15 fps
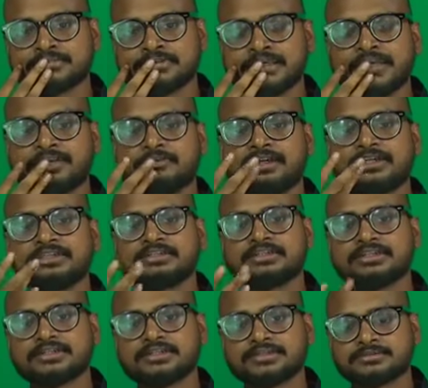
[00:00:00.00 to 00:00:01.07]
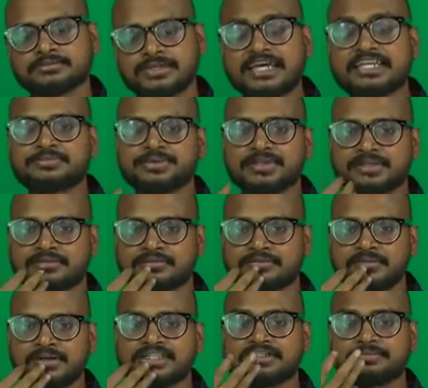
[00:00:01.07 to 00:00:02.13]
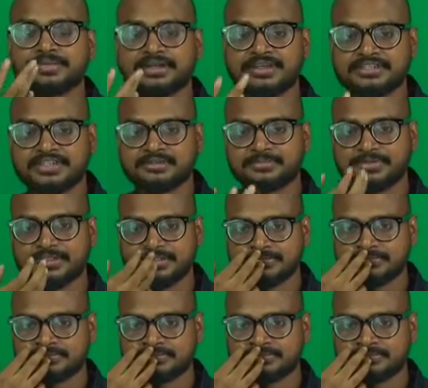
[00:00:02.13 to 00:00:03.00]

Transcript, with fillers: hey what is uh, aspirin what is paracetamol